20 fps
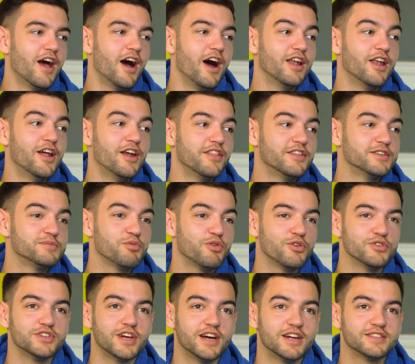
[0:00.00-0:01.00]
I learned in this
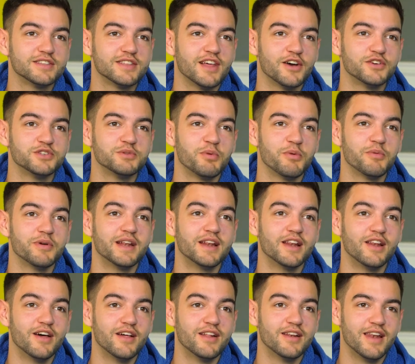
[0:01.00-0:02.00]
project that I should probably
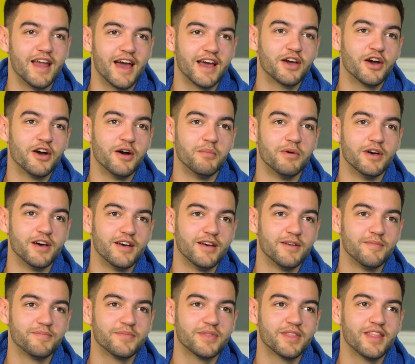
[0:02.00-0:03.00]
let go a bit
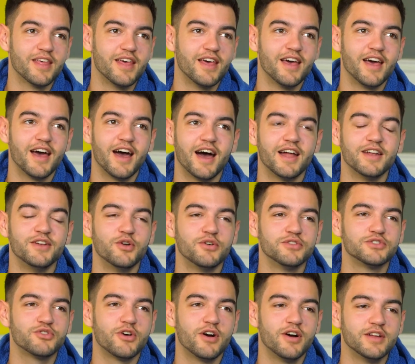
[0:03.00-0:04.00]
and not
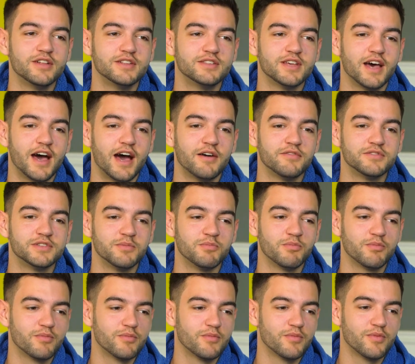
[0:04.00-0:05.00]
trying to have
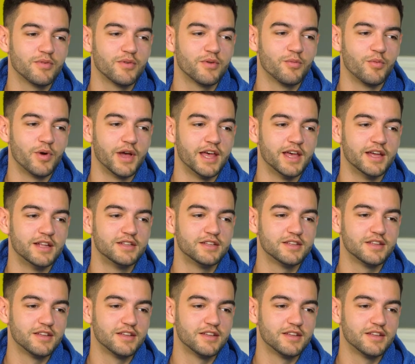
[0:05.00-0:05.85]
some weird